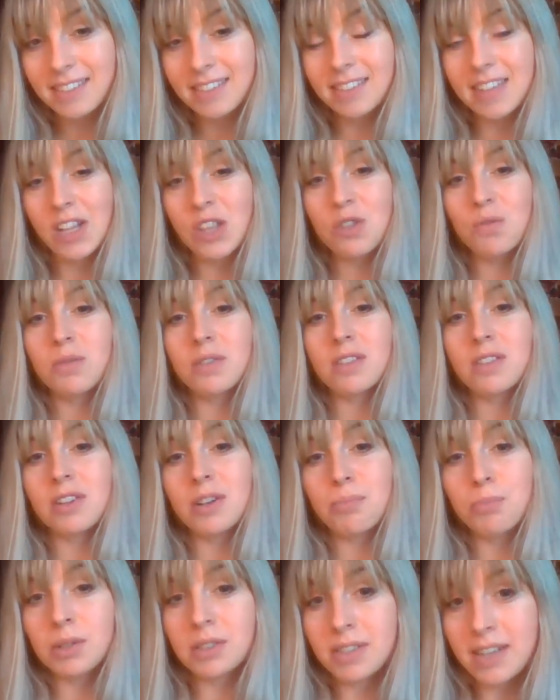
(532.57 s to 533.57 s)
That's what's
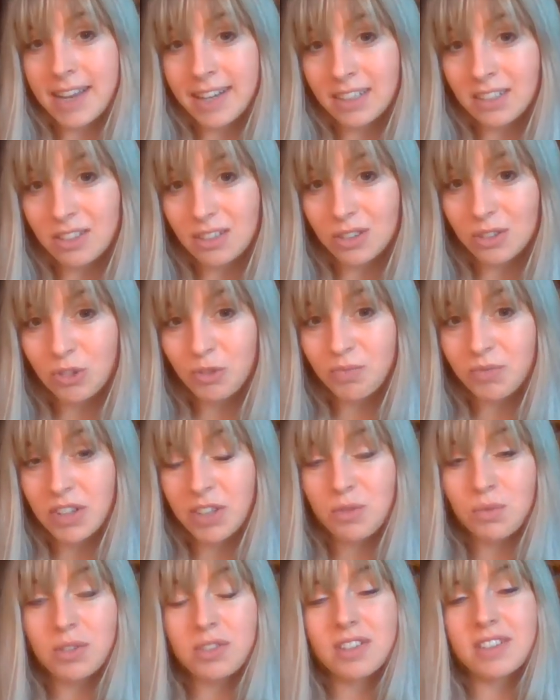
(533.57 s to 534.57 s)
going to protect you.
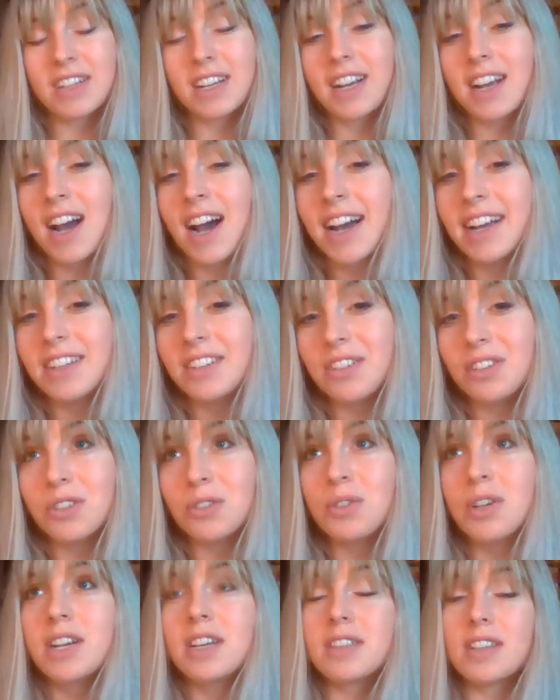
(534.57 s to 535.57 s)
That's what's going to guide
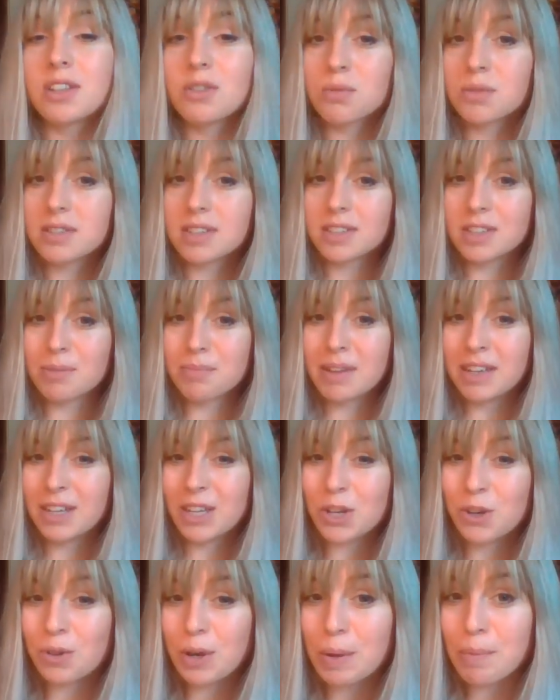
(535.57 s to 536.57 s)
you. That's what's going to make
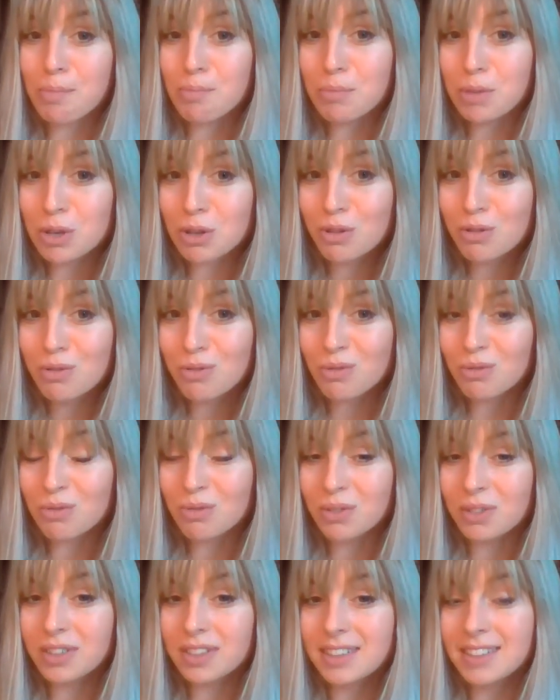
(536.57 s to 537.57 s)
you
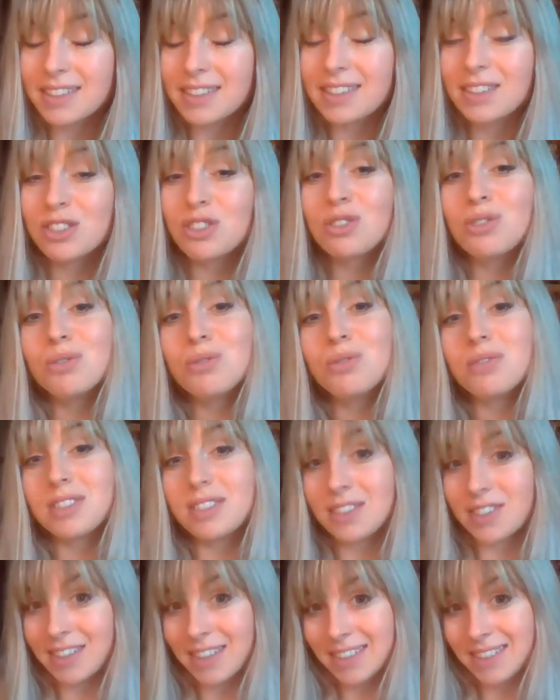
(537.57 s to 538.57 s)
immune to the
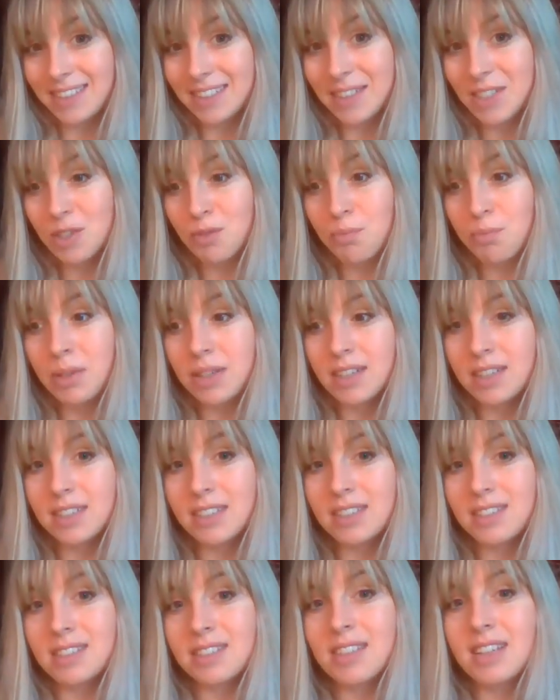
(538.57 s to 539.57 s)
darkness,
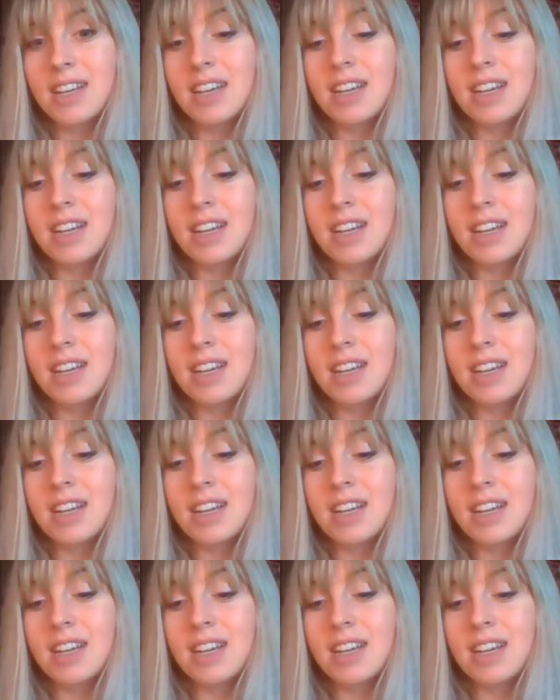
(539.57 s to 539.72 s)
because